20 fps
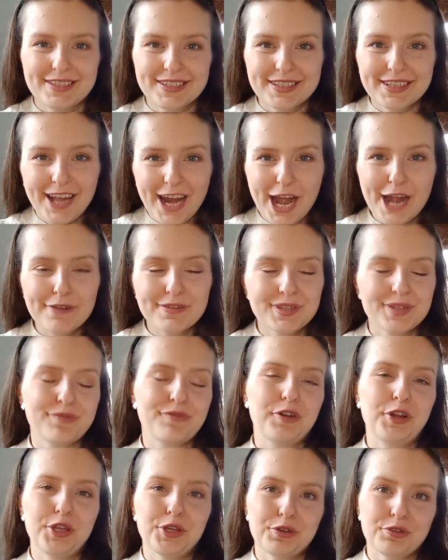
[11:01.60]
scarves
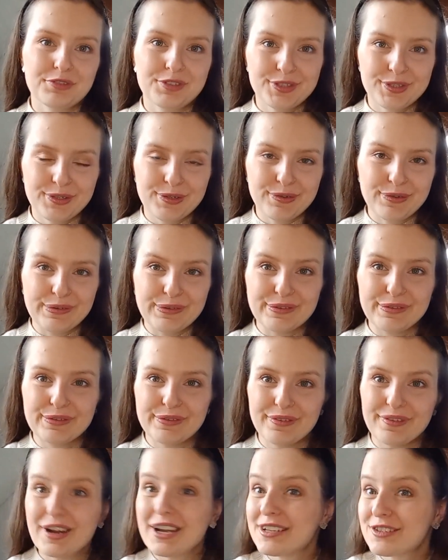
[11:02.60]
for you
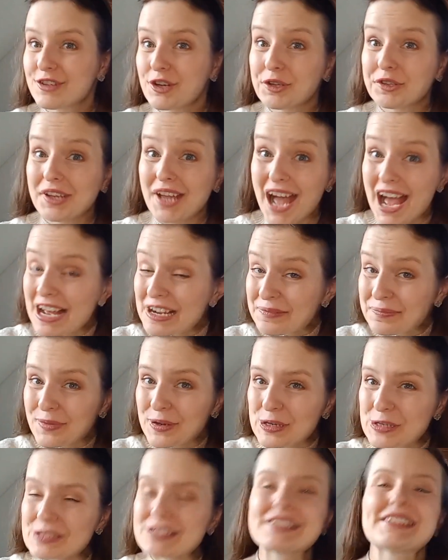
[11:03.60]
to enjoy the
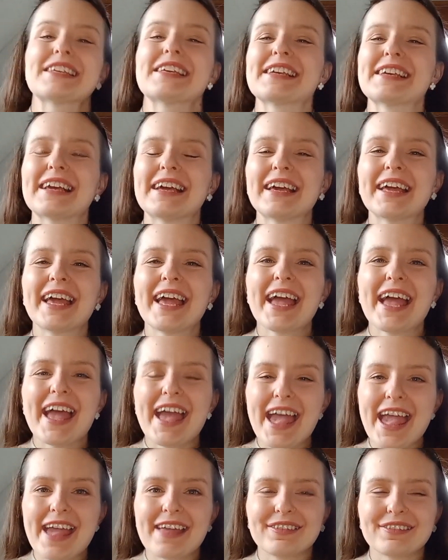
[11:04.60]
unboxing
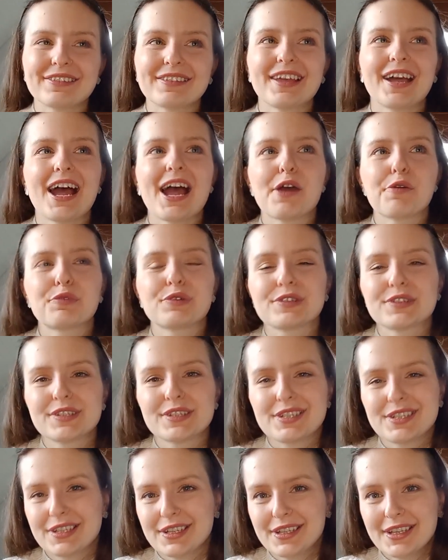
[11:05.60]
and I
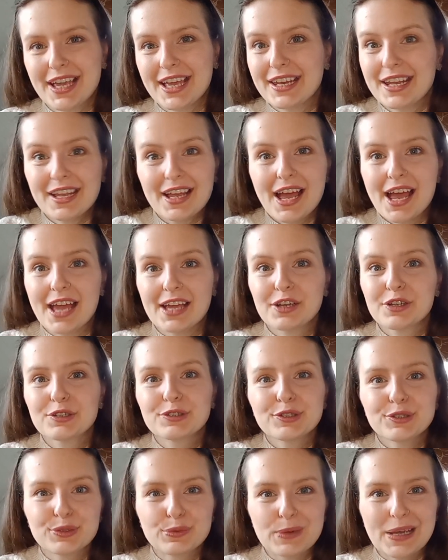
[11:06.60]
was cannot I
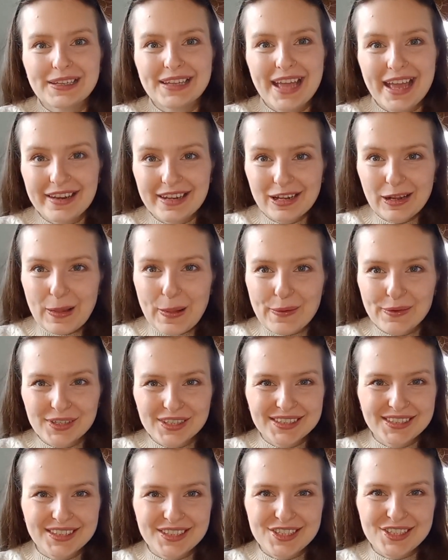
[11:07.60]
couldn't wait any
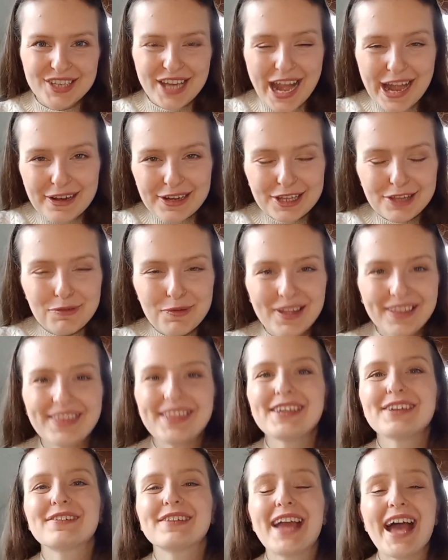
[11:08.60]
longer to share it with
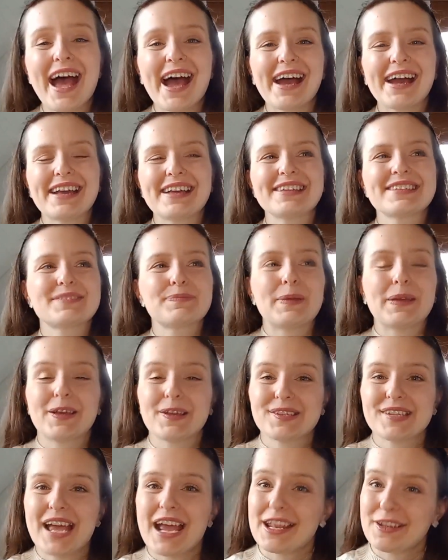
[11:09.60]
you guys
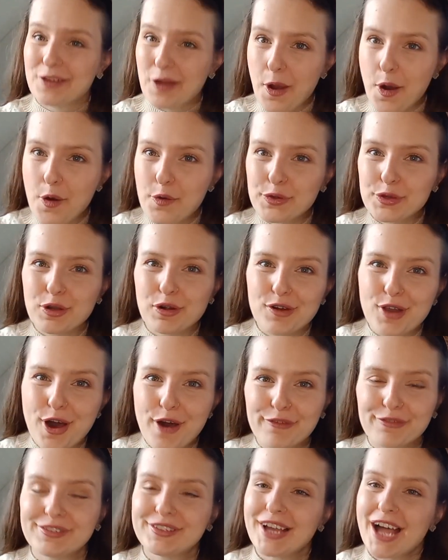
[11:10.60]
because I know you
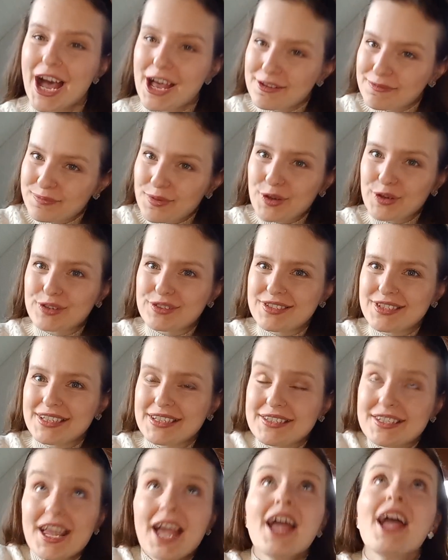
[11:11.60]
love the
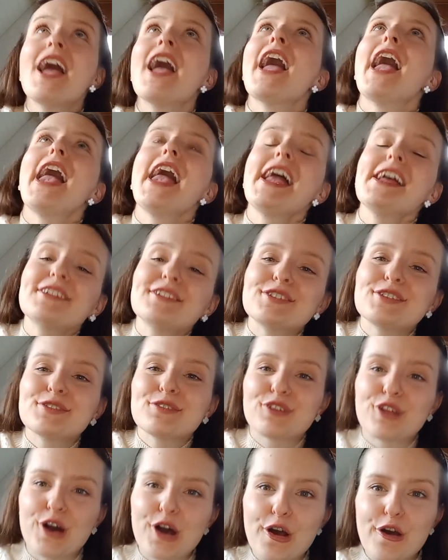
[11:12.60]
unboxings and you
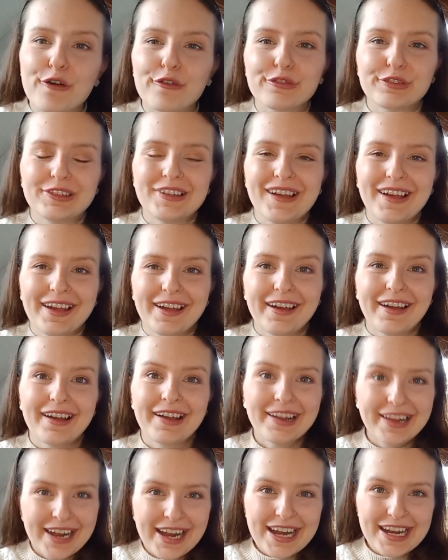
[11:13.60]
love the
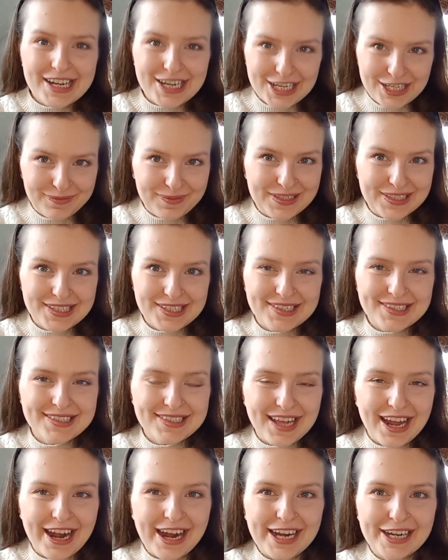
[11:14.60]
Hermes
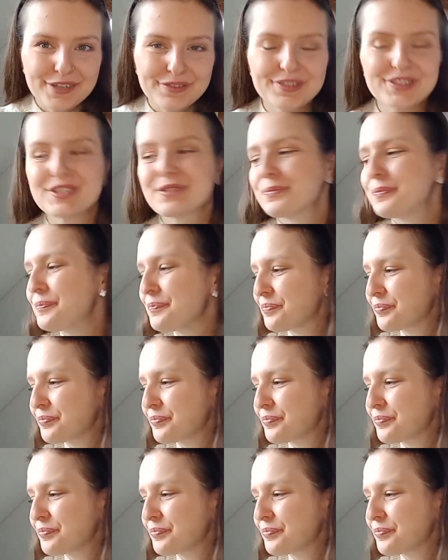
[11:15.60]
scarves